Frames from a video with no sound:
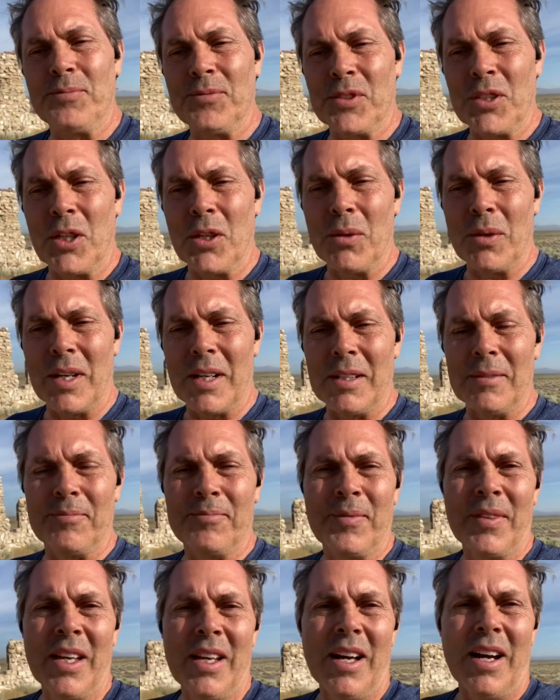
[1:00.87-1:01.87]
So
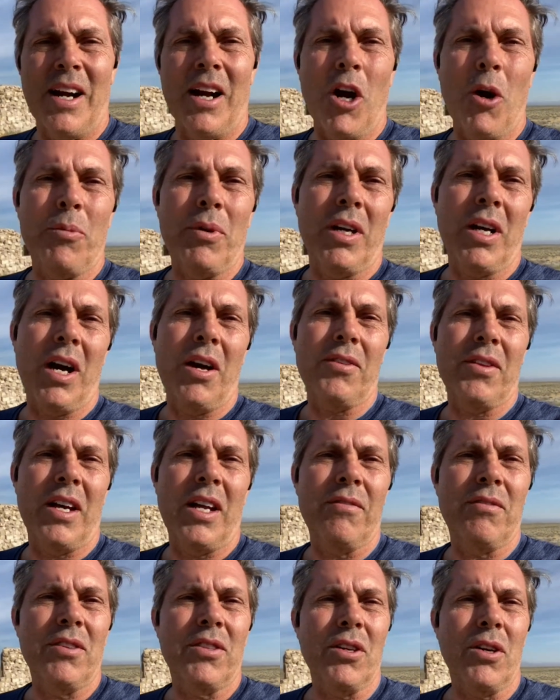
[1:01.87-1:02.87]
I hope you caught that.
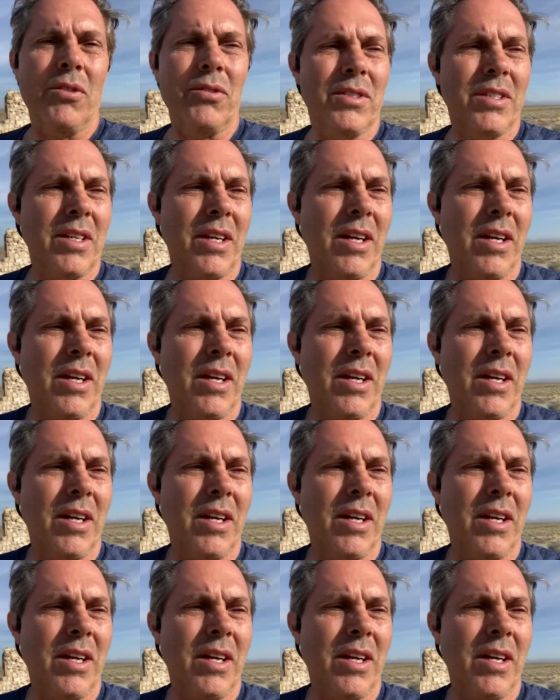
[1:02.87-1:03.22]
If you don't,